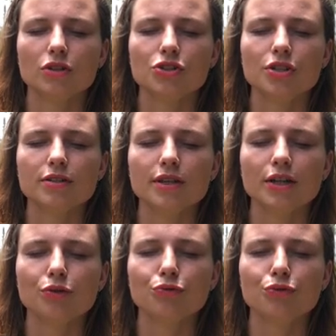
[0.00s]
Just
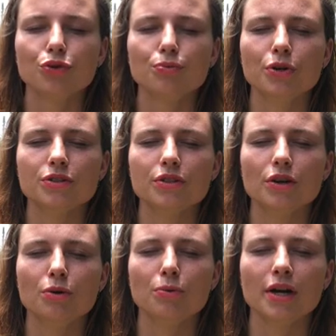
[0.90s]
take a few more
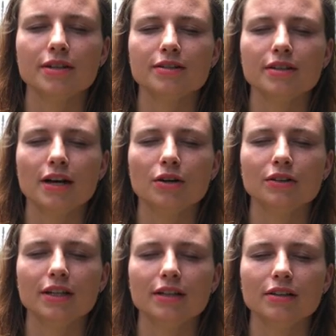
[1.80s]
slow breaths, and now
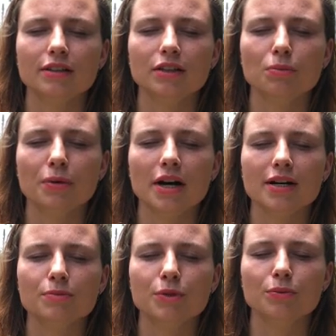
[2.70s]
take a little
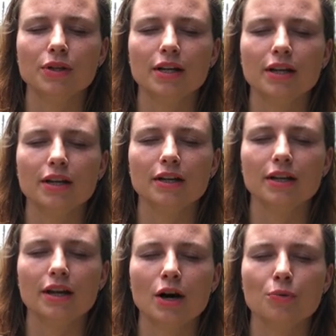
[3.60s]
pause between an in and
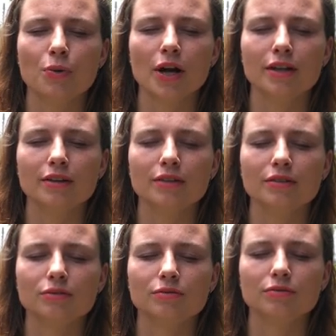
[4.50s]
an out breath,
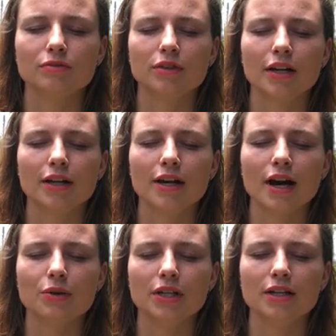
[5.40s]
and an
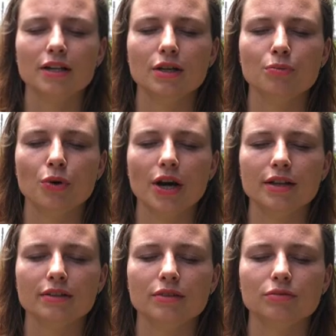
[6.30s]
out and an in breath.
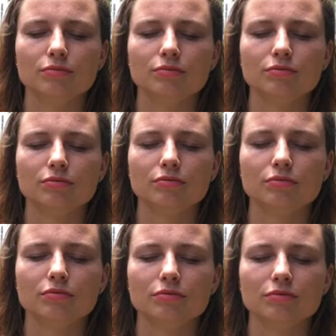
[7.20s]

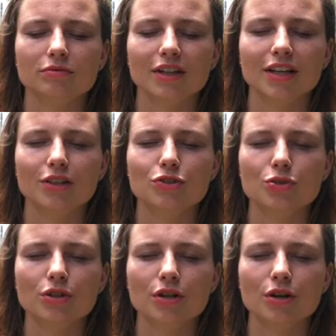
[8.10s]
In
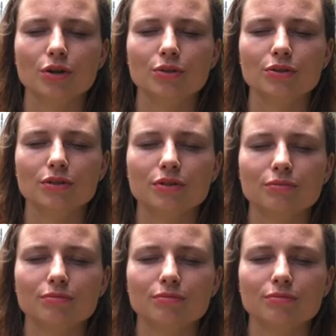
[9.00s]
through the nose.